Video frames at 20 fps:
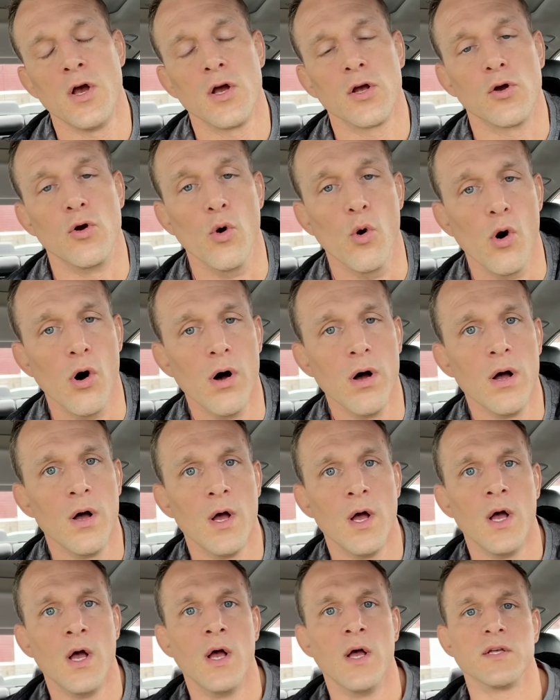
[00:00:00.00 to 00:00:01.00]
Cool.
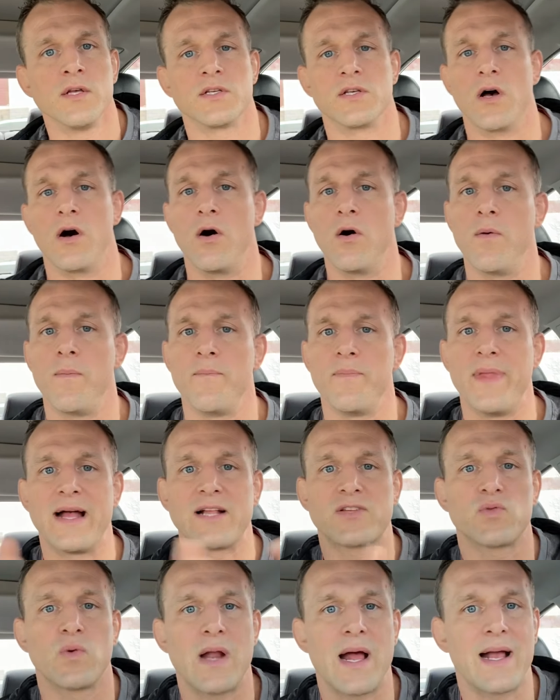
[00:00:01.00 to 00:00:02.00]
So
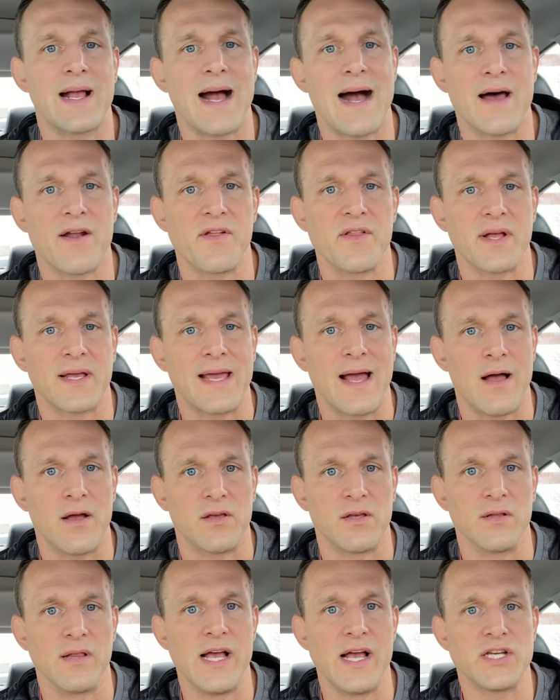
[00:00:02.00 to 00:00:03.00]
that's what I got on the
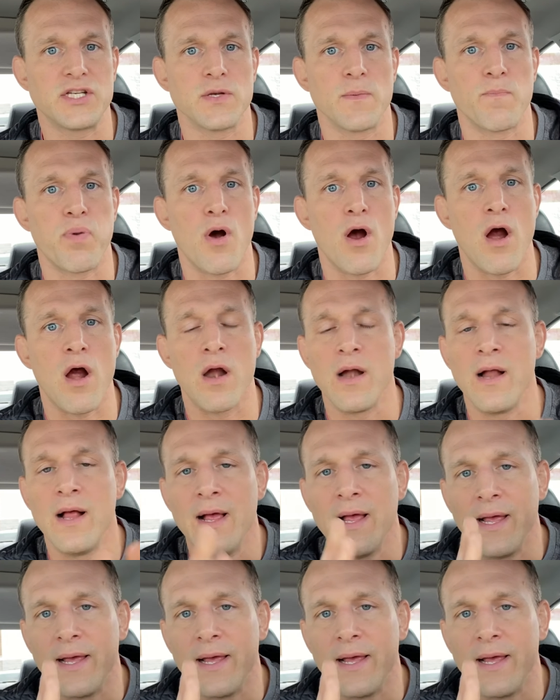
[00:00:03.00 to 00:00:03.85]
calculation part.